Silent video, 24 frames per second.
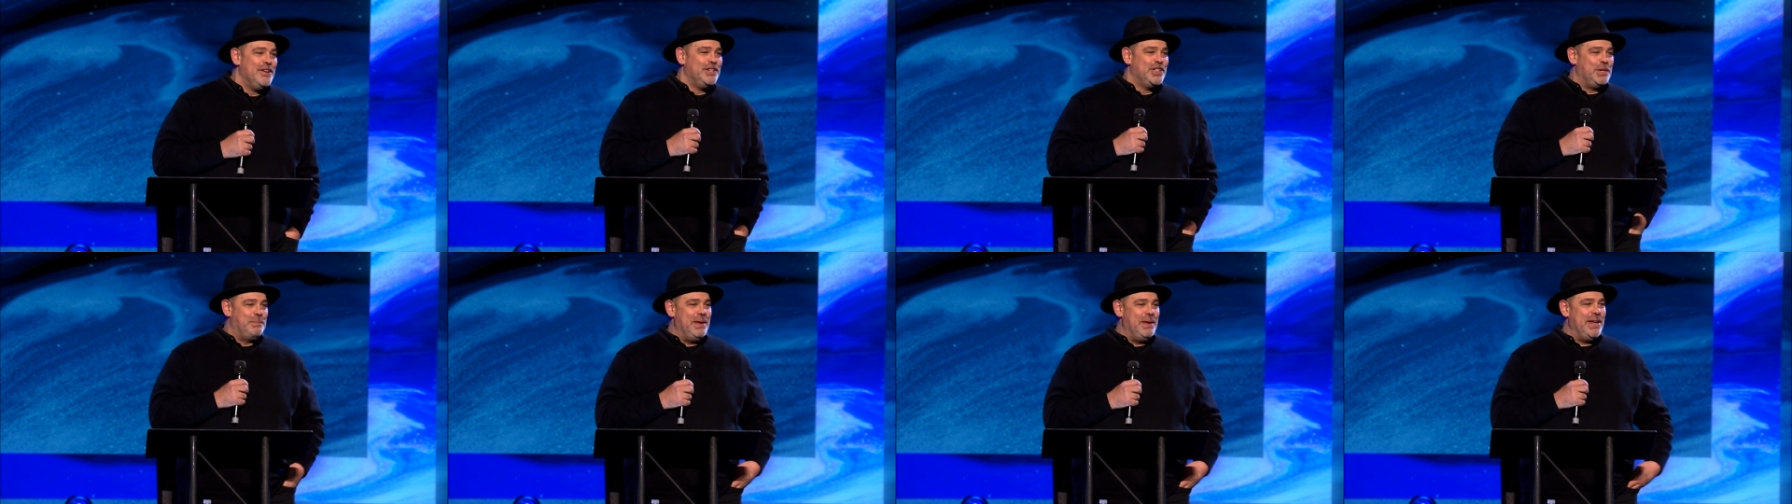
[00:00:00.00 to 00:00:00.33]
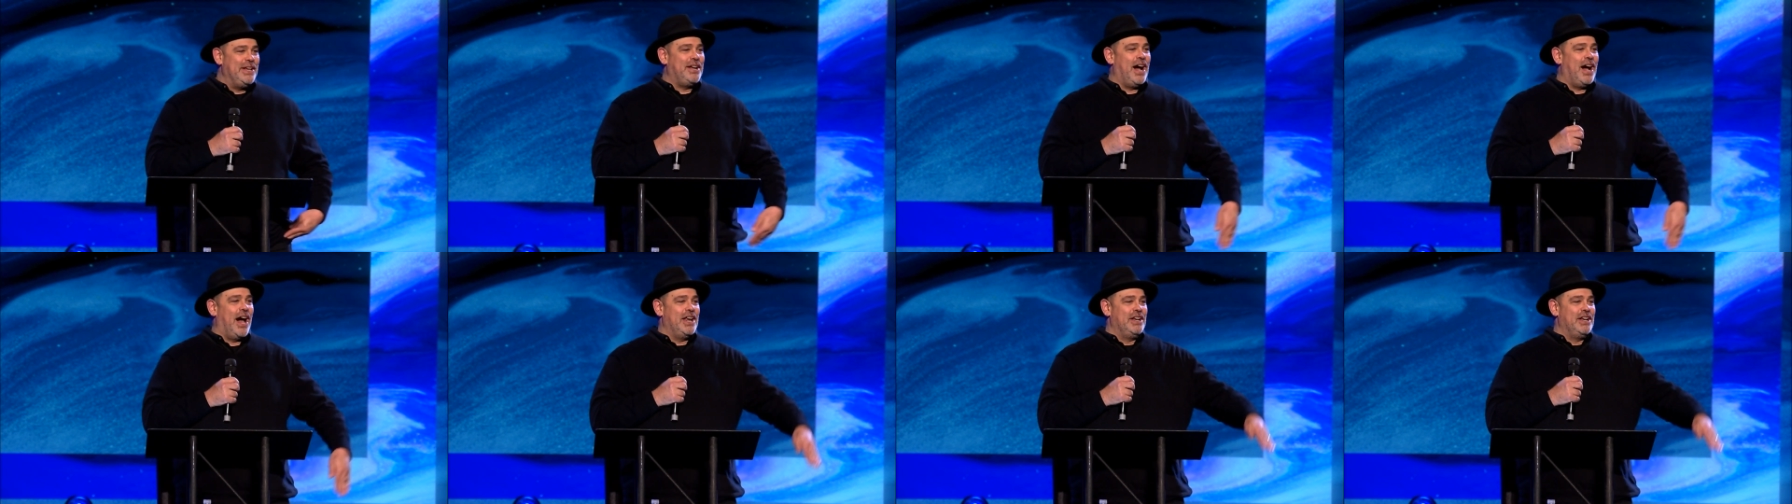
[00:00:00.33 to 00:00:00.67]
to
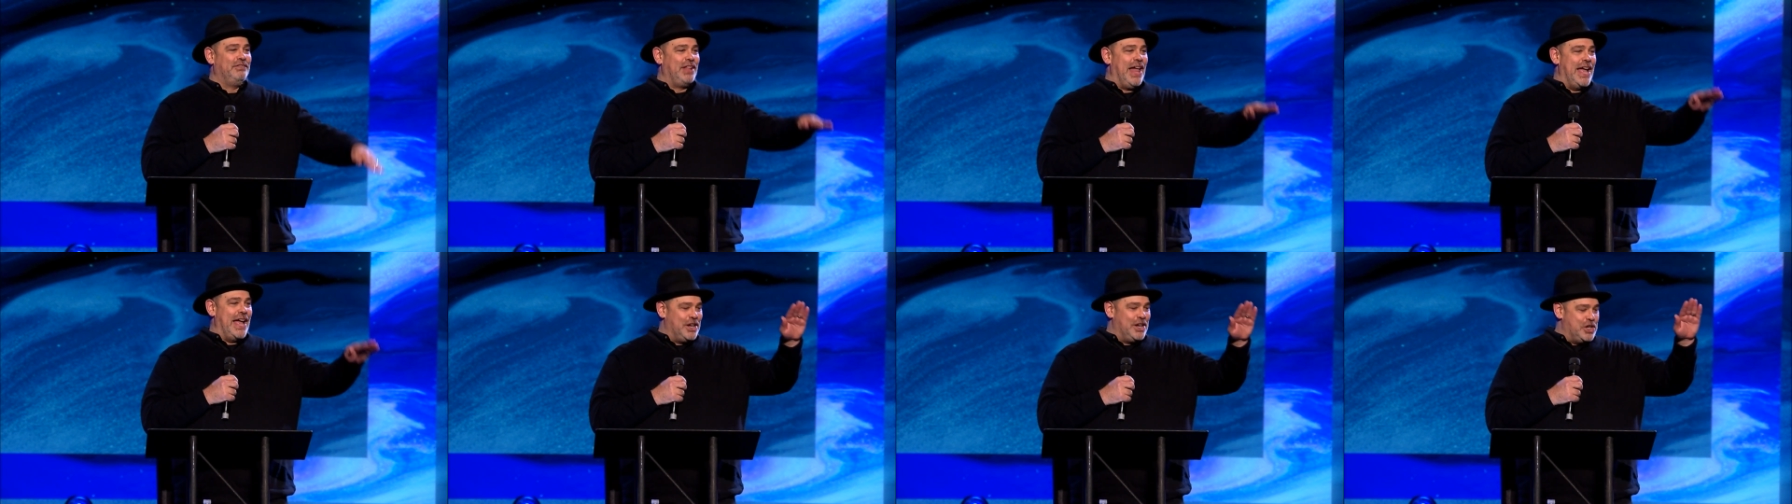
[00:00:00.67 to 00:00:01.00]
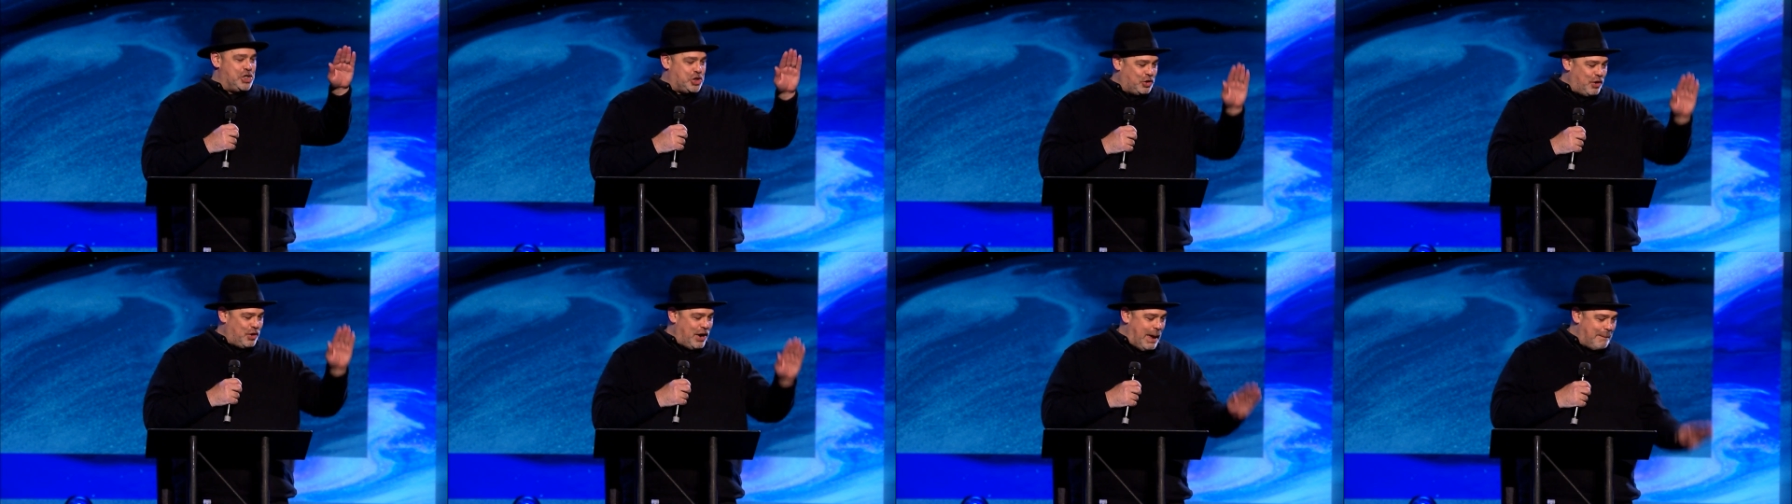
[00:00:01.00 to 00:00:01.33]
be kind of like a
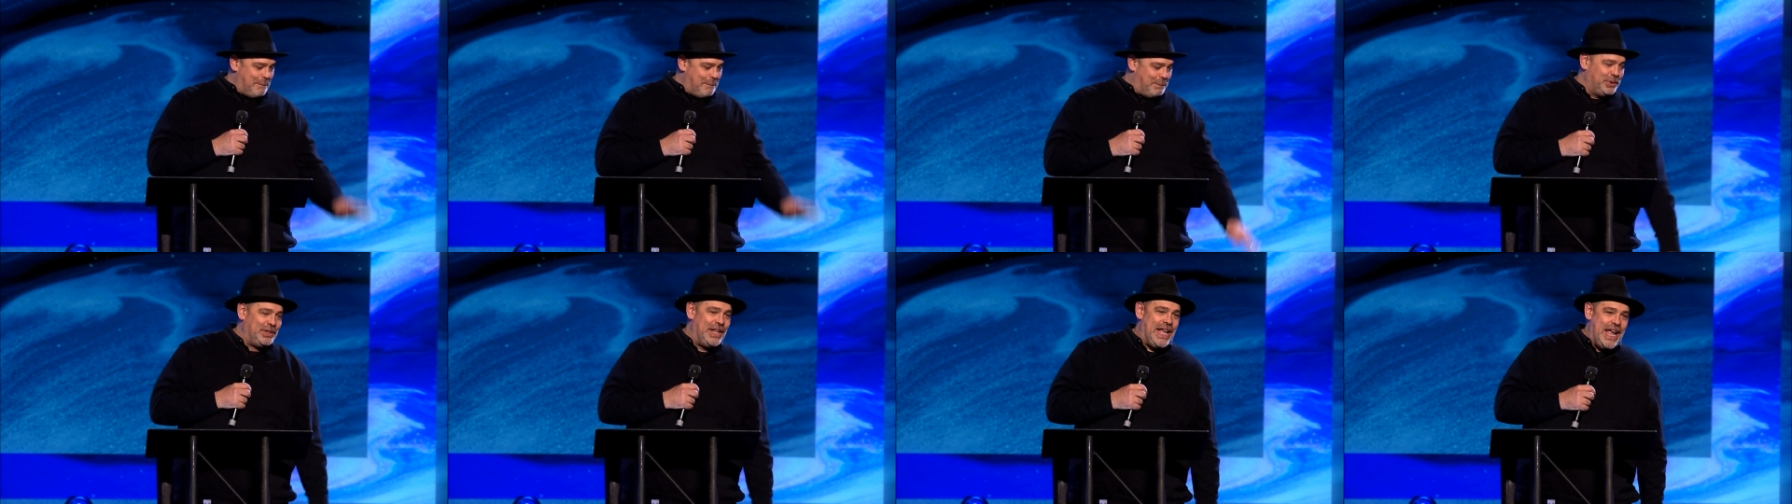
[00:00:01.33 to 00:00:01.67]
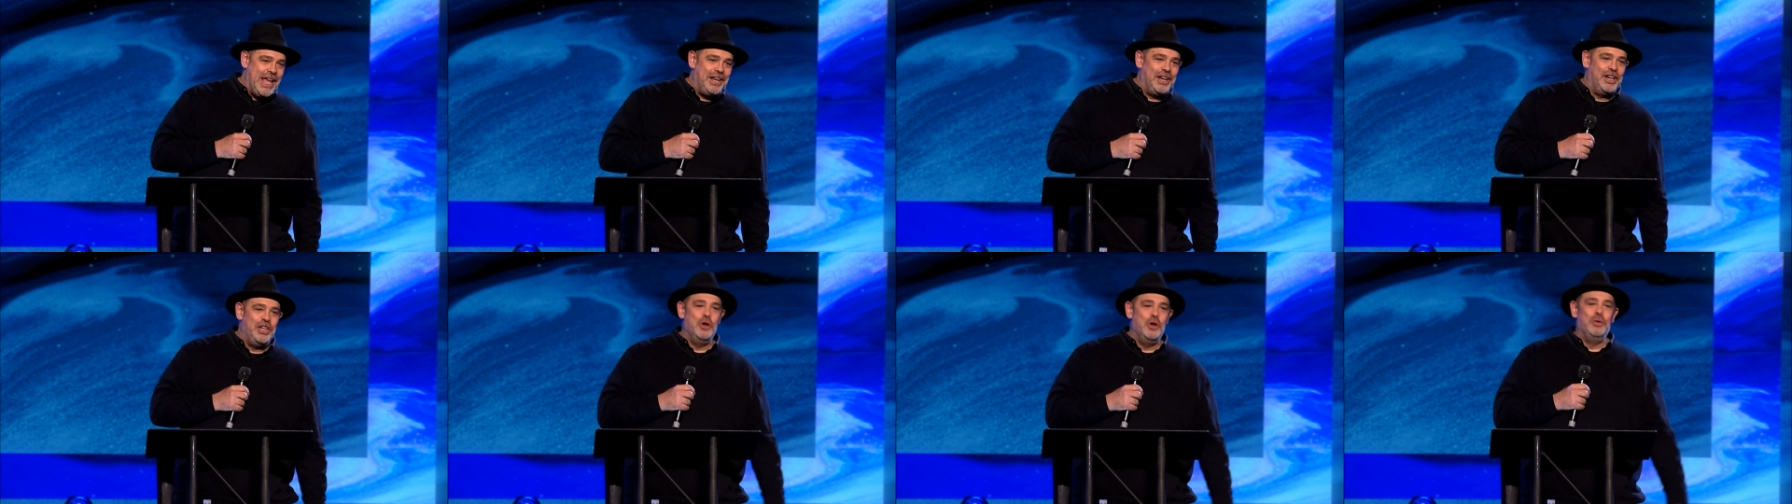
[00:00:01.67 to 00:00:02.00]

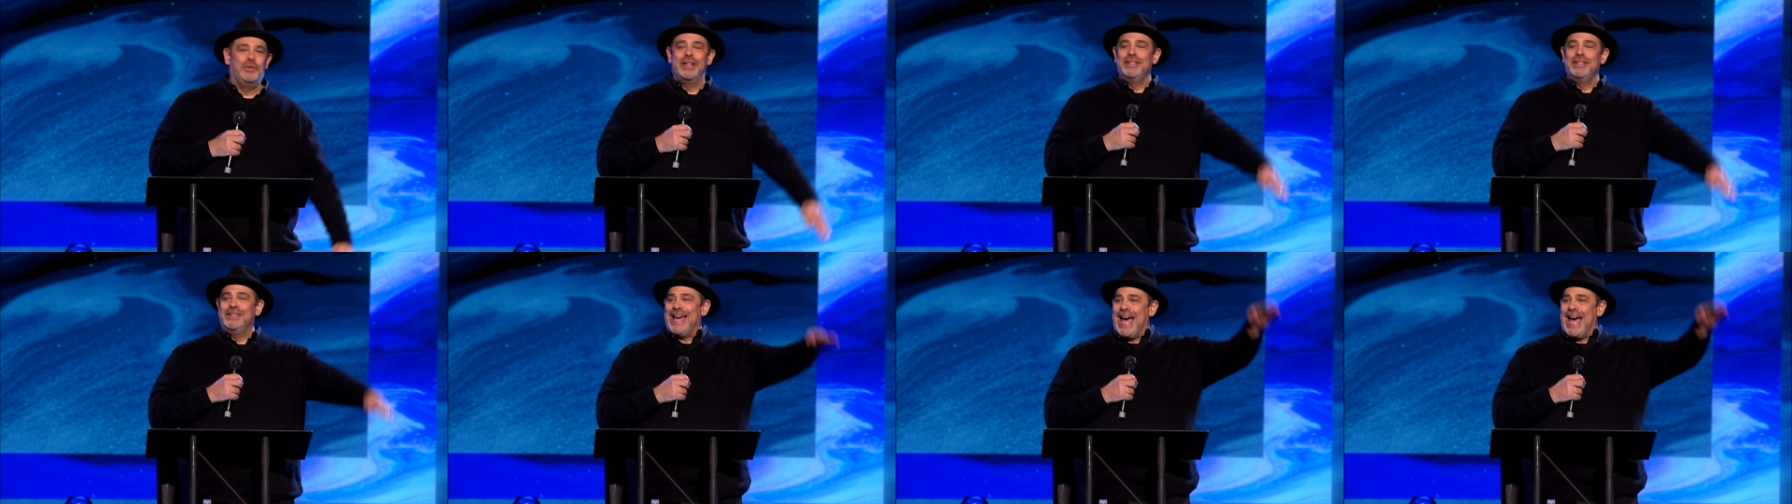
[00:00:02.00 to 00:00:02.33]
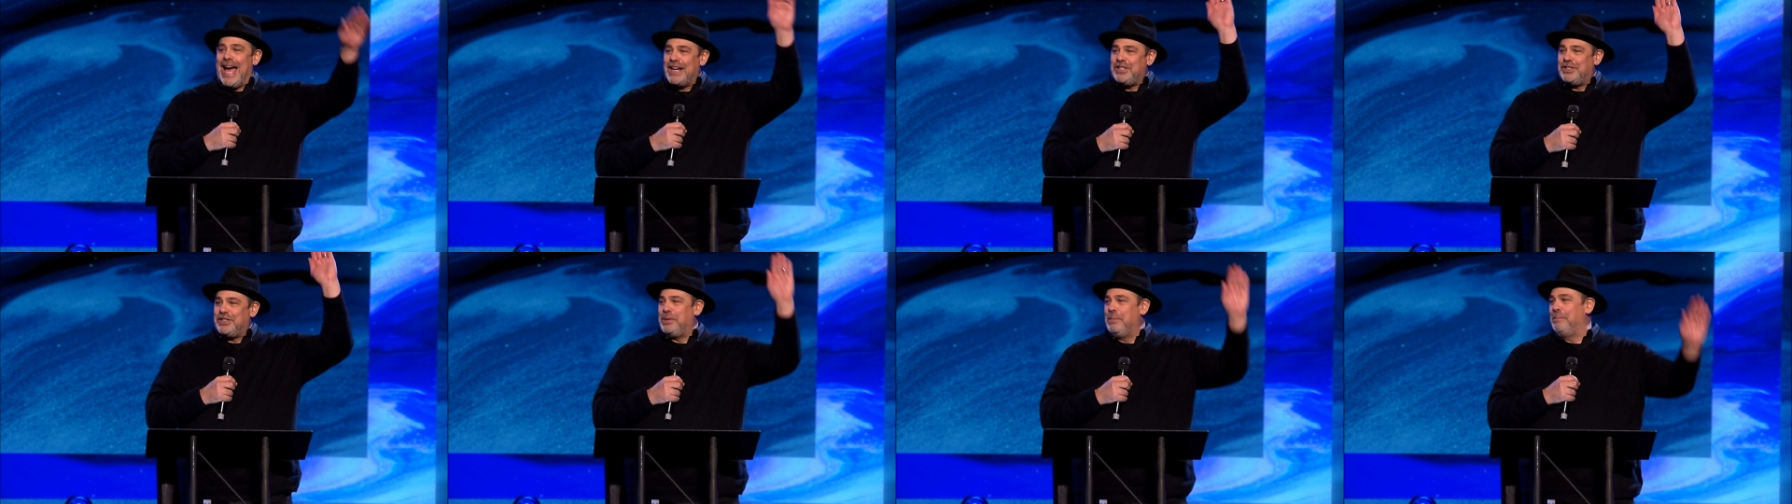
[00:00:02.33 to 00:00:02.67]
trampoline and you can
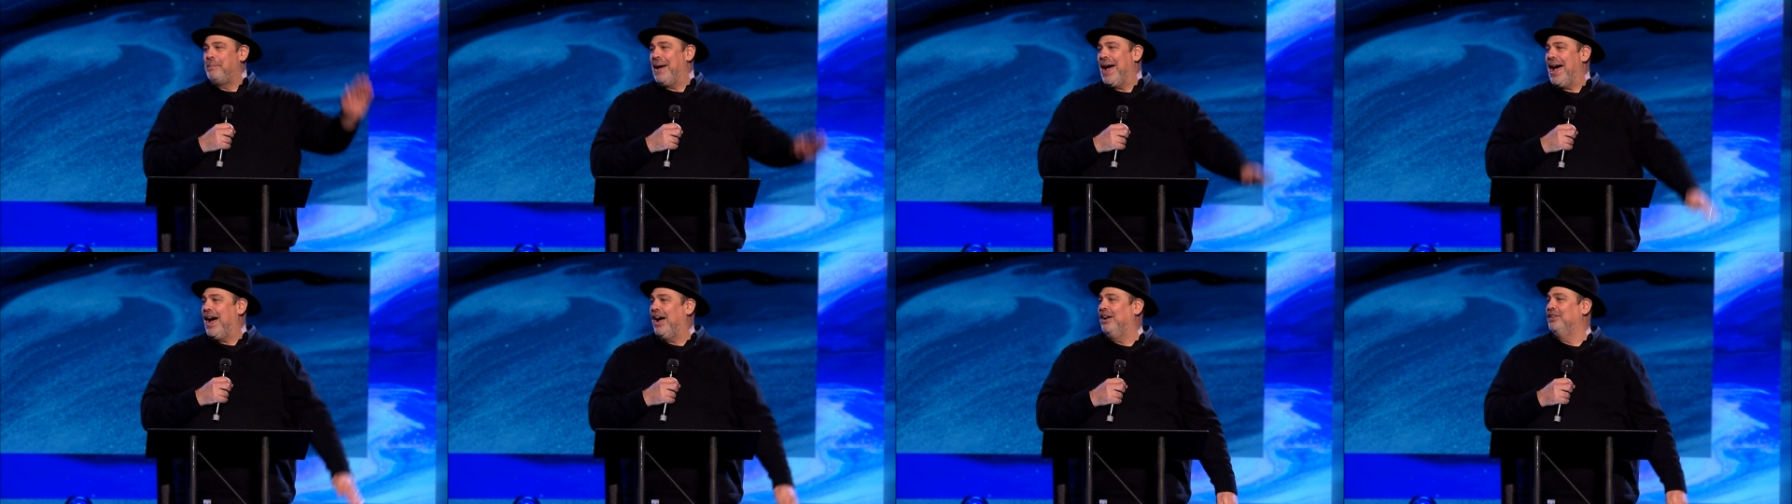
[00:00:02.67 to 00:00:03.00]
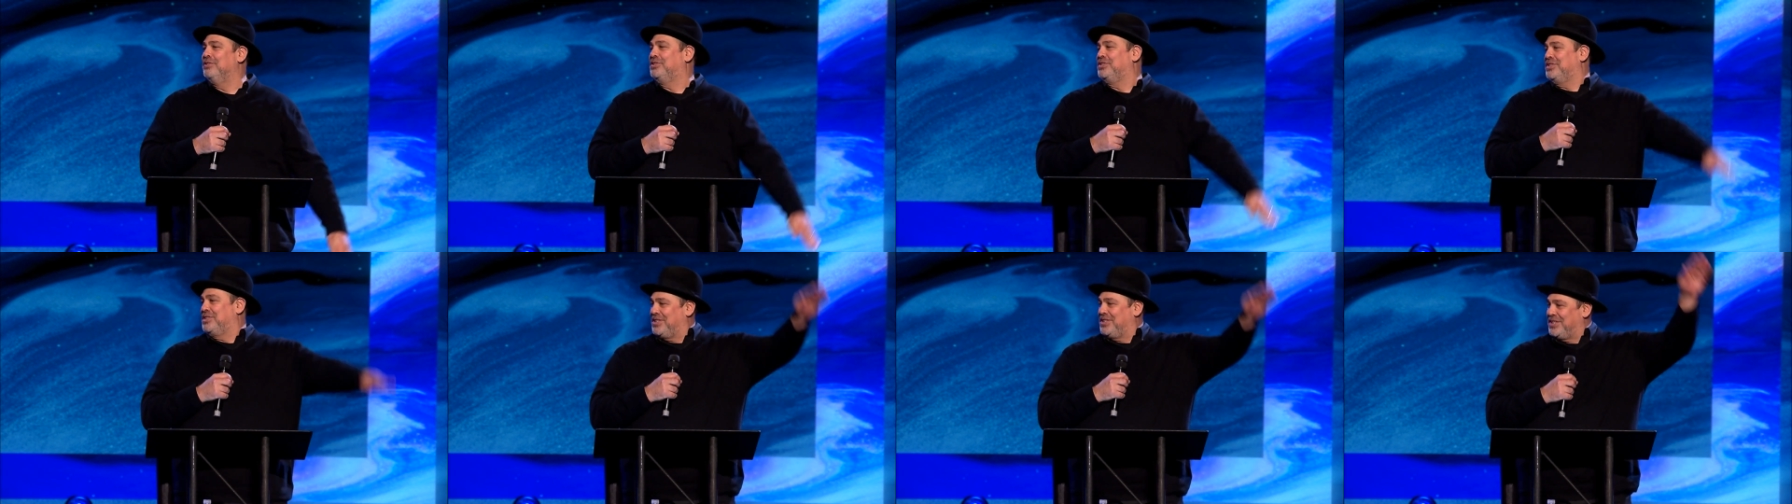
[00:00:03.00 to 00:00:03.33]
catch the
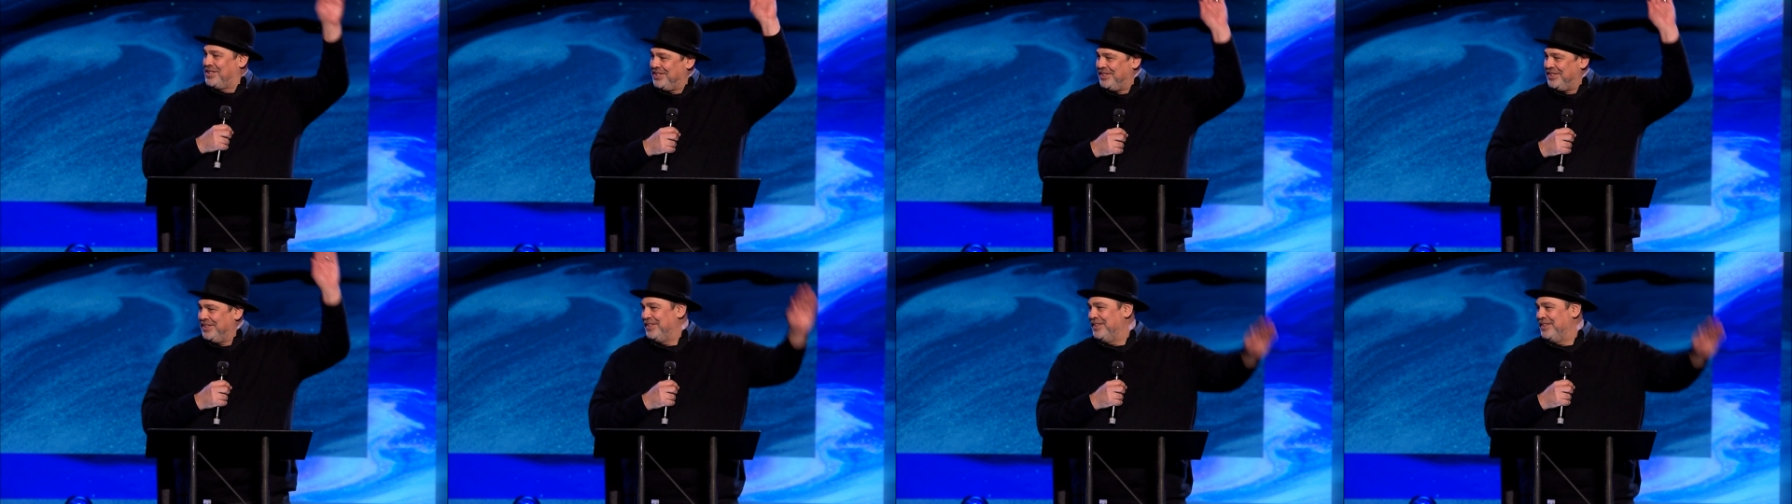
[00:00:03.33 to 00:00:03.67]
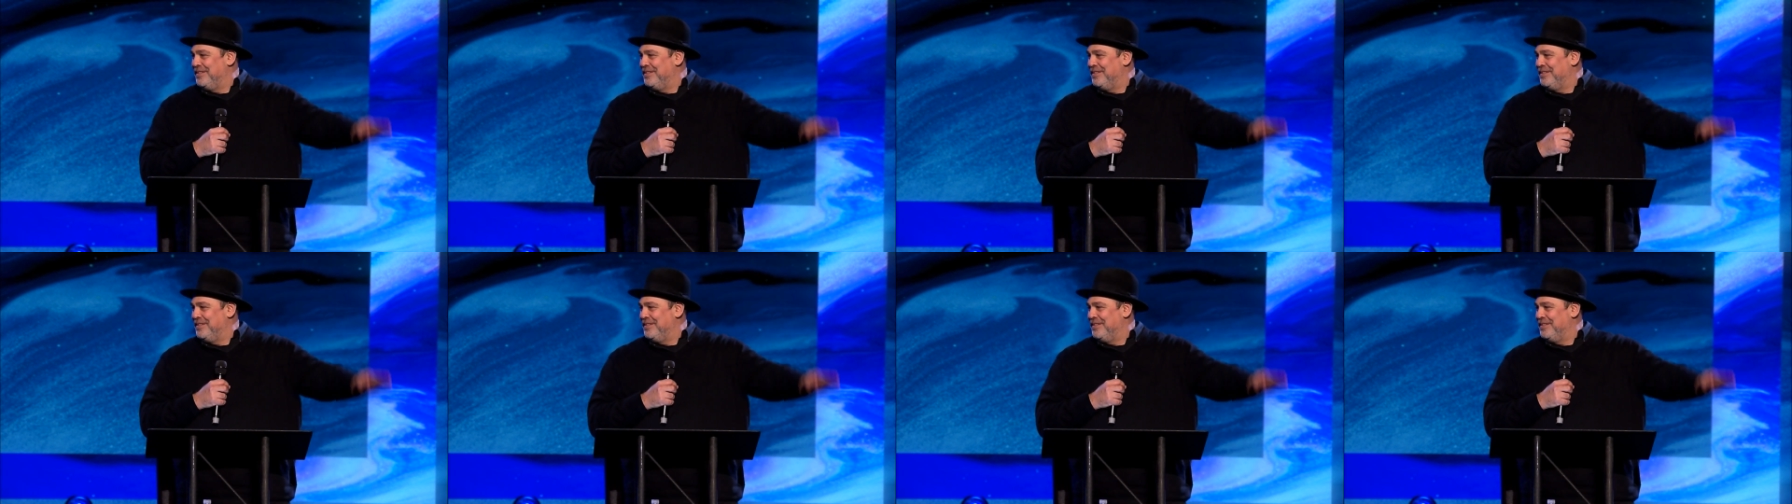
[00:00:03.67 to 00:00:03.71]
bounce